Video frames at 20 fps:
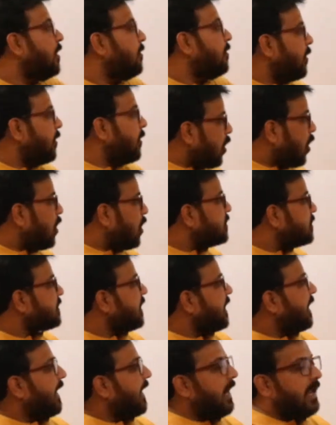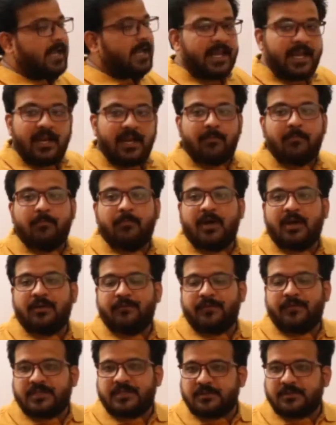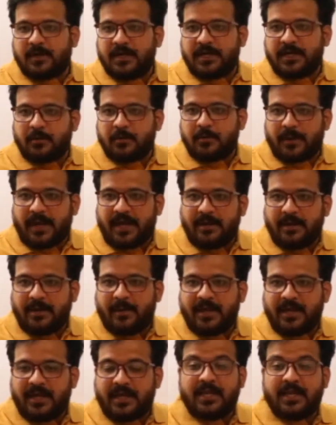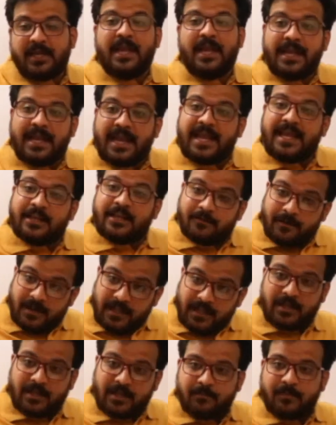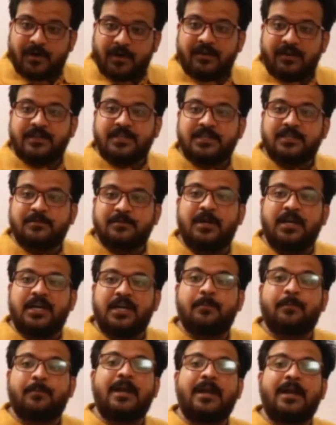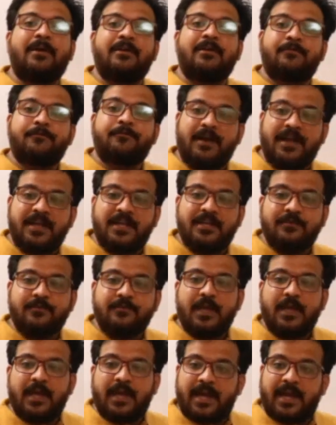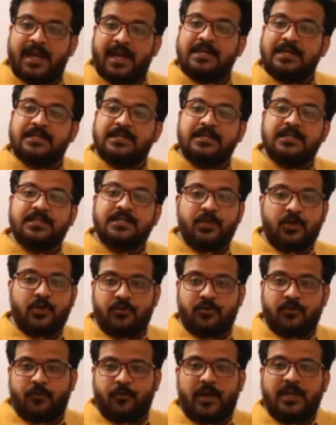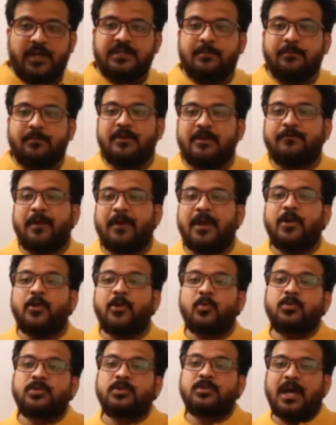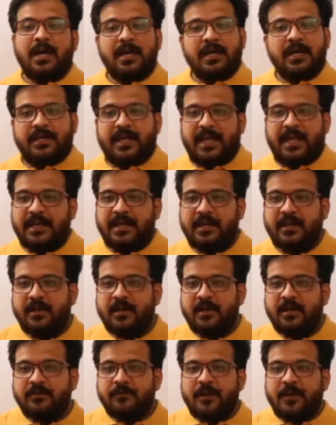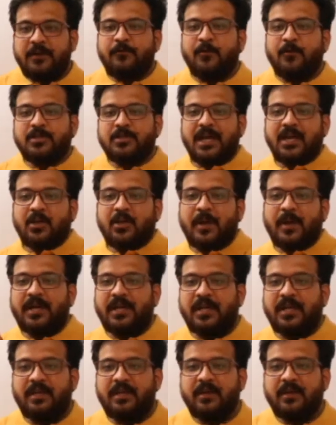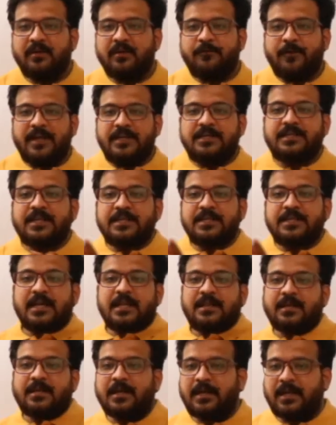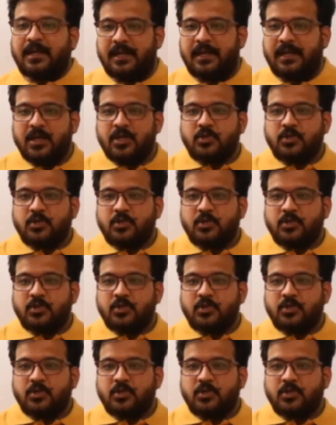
Because any number which is multiplied by any even number which is multiplied by 5 ends in 0. For example, 5 2s are 10, 5 4s are 20, 5 6 are 30.